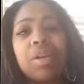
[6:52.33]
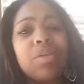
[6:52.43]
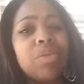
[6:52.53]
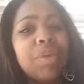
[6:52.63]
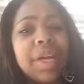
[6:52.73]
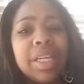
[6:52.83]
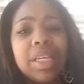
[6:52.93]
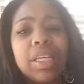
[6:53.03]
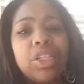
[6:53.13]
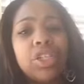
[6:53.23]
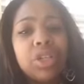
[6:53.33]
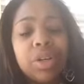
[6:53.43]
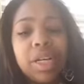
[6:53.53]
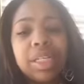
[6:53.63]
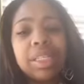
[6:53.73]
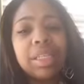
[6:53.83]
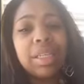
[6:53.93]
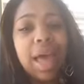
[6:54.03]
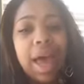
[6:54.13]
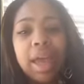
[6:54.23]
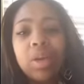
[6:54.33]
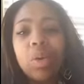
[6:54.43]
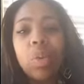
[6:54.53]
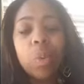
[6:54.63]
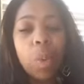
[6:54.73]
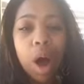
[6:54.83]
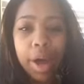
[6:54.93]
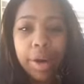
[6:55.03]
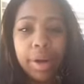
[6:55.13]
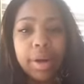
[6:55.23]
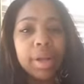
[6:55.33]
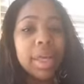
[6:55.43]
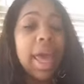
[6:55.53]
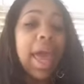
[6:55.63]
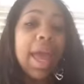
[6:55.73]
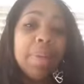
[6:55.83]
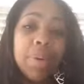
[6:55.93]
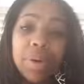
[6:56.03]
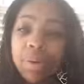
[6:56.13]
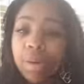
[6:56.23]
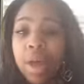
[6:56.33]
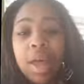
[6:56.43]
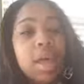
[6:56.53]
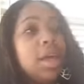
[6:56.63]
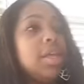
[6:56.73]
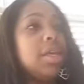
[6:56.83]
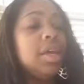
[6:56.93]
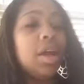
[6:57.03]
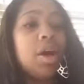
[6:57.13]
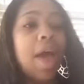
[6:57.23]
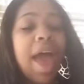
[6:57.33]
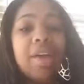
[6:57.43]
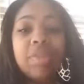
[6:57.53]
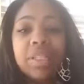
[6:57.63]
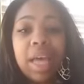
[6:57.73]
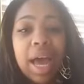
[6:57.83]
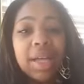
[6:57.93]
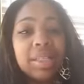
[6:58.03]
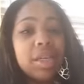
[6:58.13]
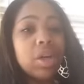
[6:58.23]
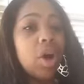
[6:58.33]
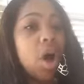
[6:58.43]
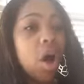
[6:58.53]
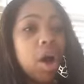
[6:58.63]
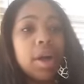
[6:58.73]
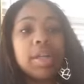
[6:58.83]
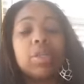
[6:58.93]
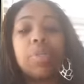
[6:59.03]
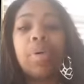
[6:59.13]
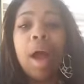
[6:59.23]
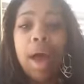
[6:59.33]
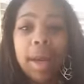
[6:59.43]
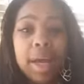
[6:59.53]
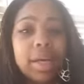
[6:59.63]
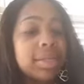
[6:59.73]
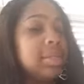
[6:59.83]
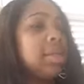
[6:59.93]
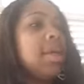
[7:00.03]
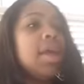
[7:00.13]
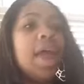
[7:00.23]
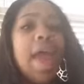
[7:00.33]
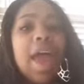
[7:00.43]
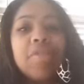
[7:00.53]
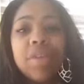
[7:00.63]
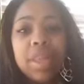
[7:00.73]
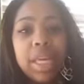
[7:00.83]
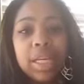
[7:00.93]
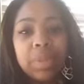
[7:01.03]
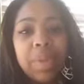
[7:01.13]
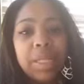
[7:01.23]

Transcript: rent, insurance, light, water, cable, advertising, cards, products, everything is being